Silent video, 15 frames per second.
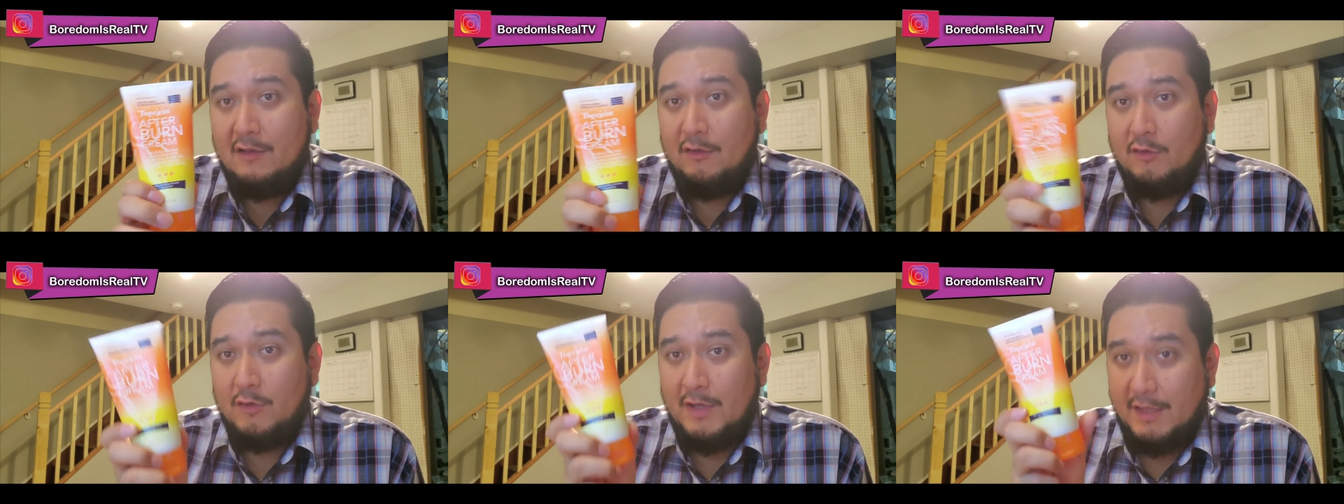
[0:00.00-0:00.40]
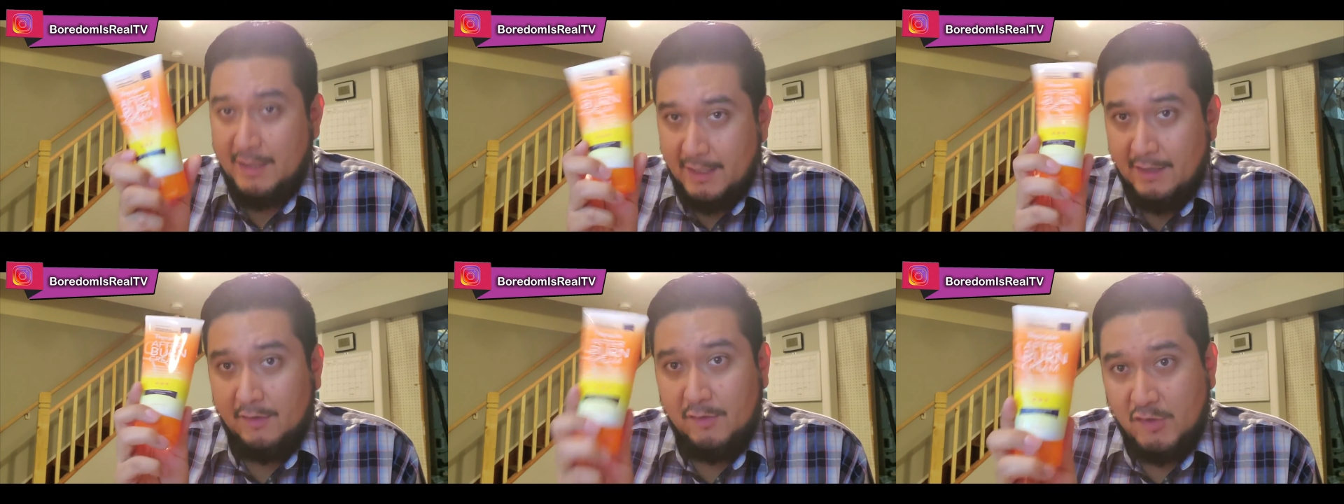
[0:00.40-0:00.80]
So it did
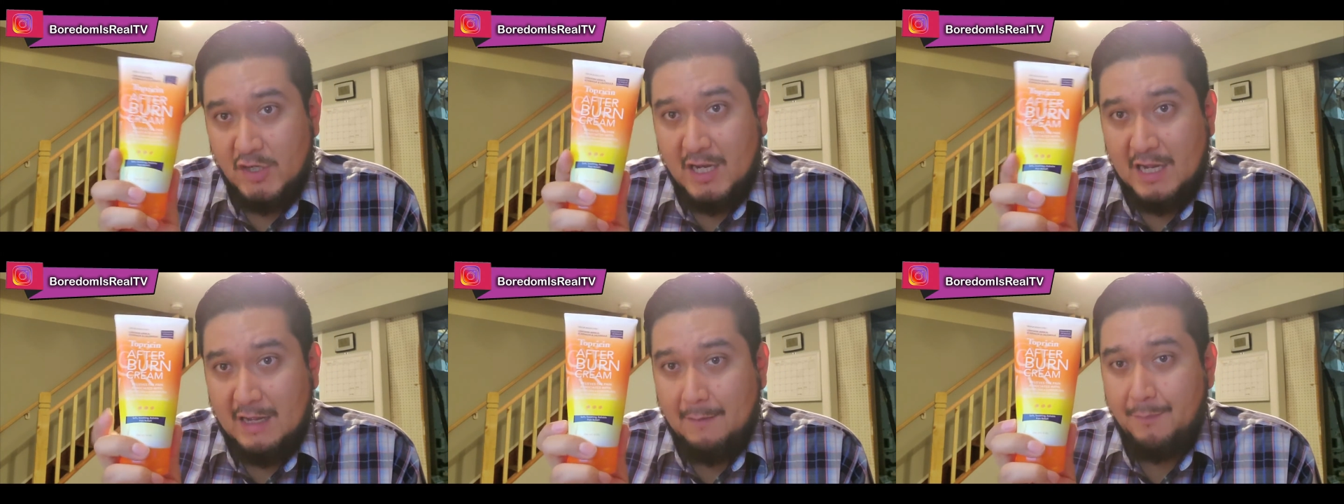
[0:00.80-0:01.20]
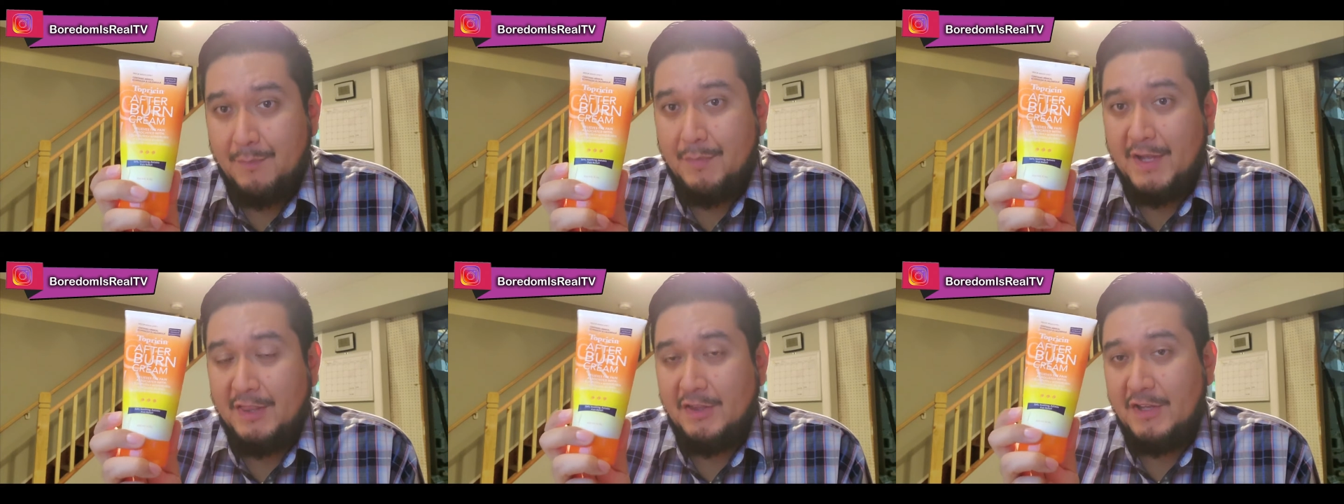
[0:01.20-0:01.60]
its job,
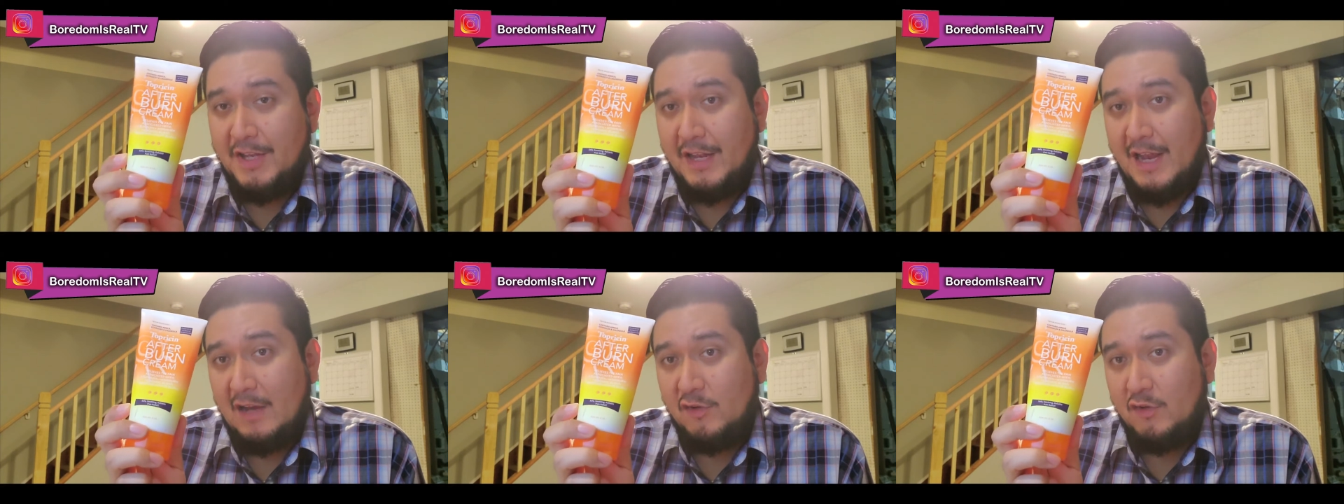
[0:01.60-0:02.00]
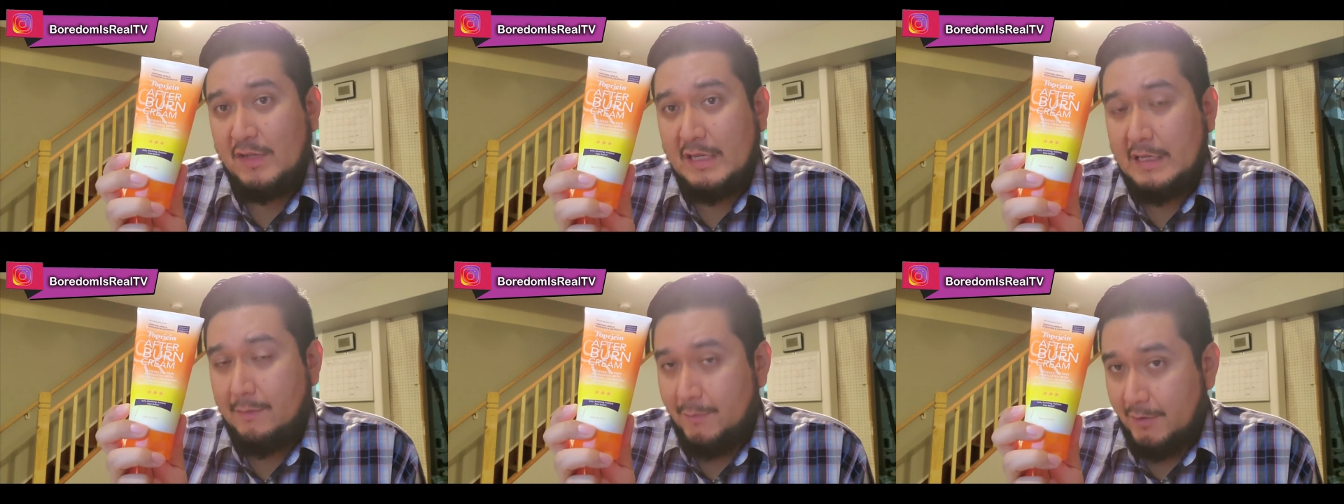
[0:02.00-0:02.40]
but did it actually
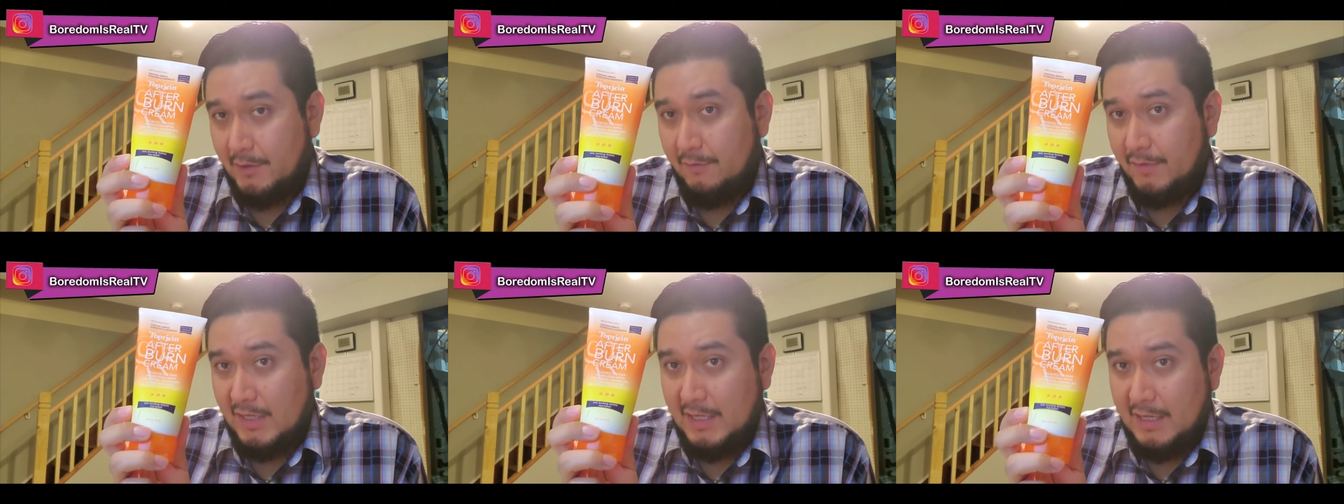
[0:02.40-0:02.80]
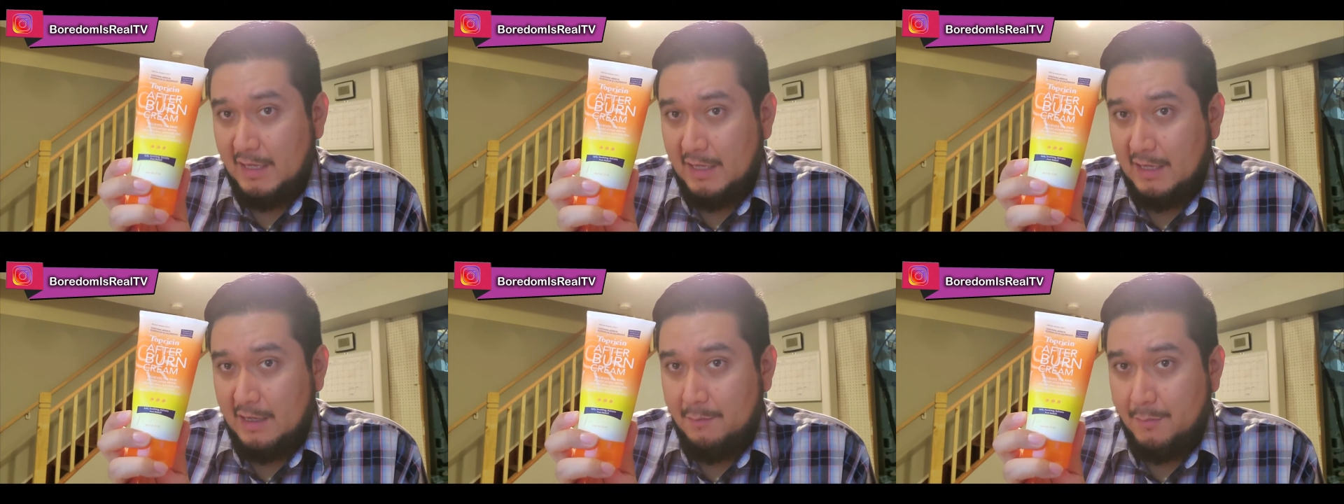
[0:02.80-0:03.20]
get rid of
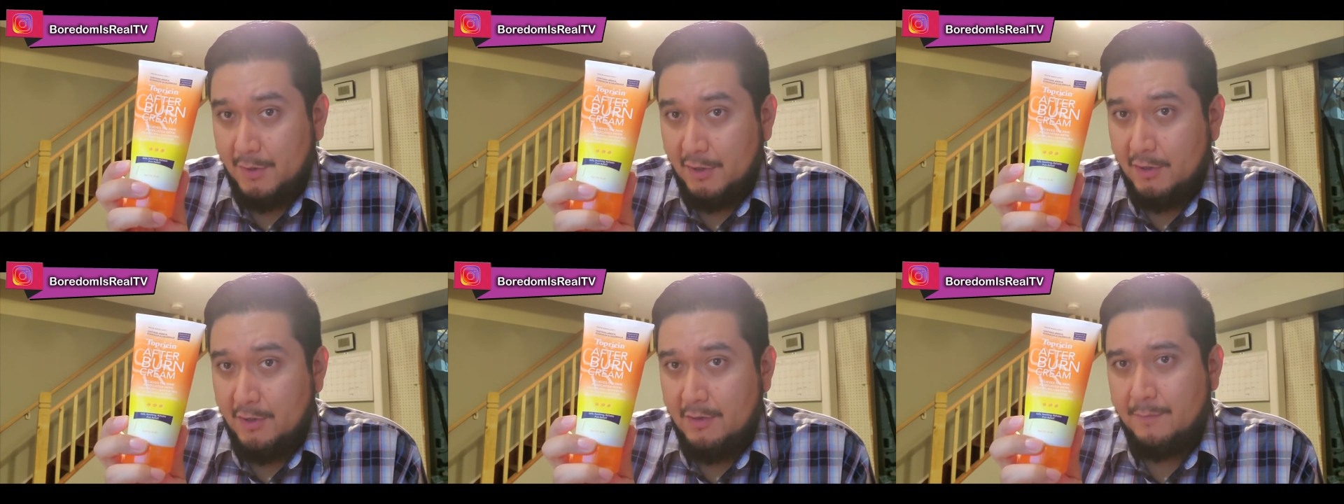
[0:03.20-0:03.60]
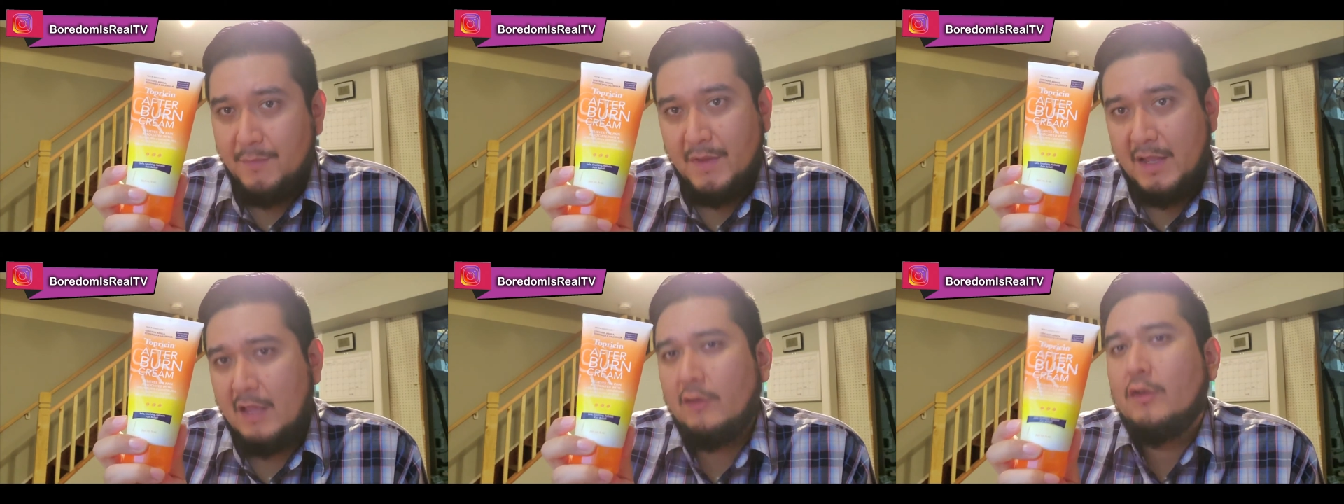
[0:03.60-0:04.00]
the burn?
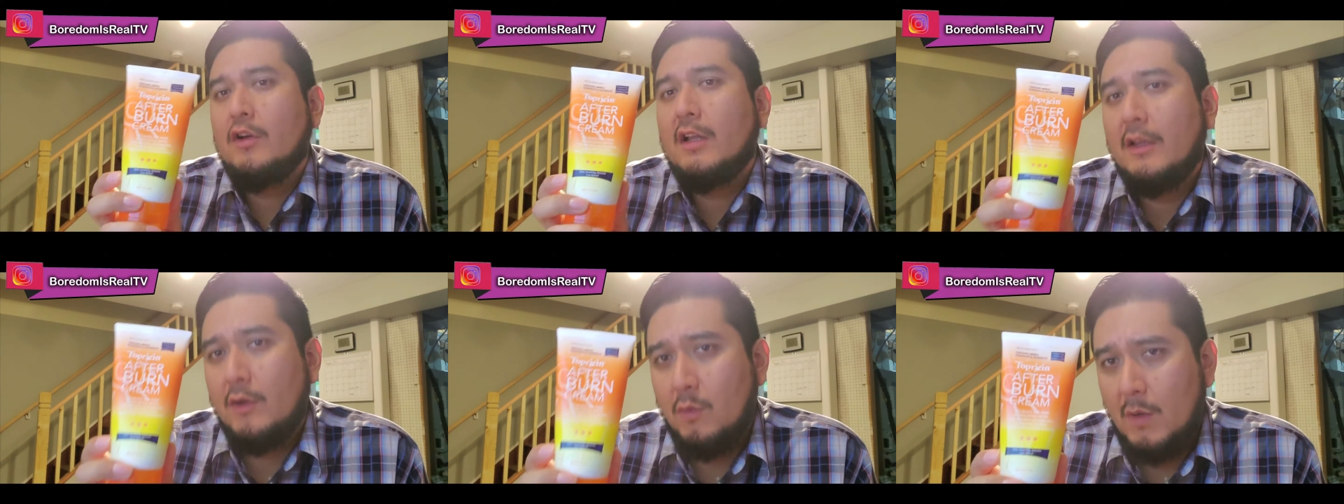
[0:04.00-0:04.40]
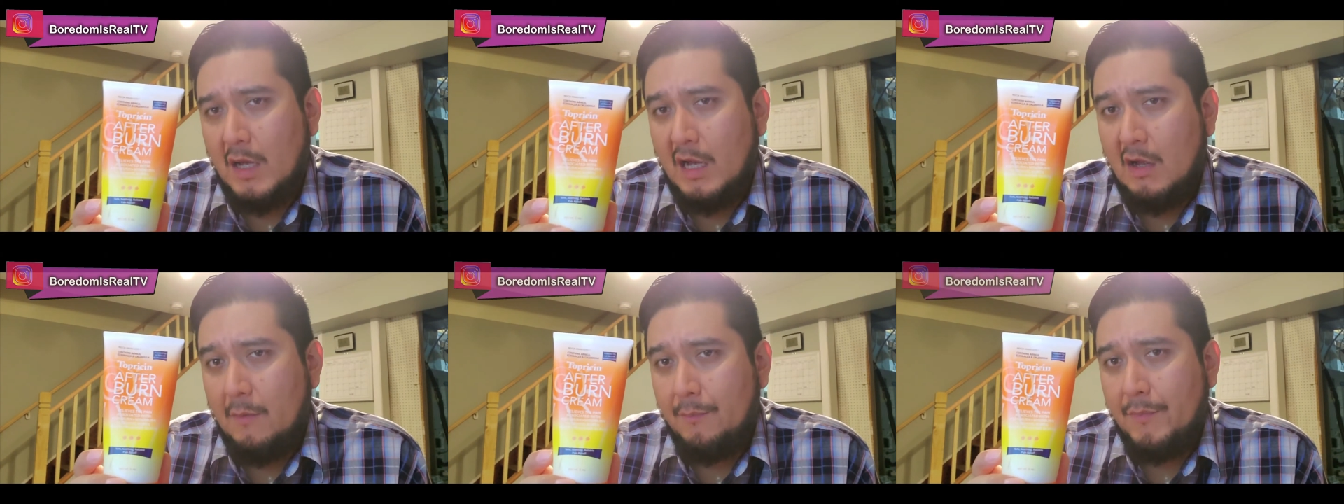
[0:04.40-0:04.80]
It took a little
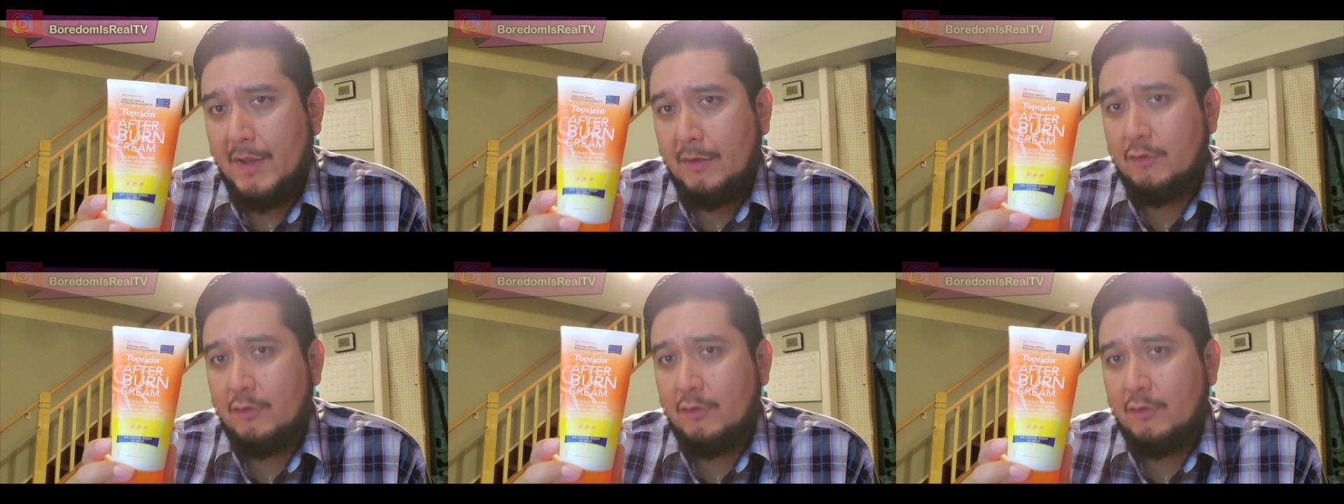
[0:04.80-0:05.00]
while.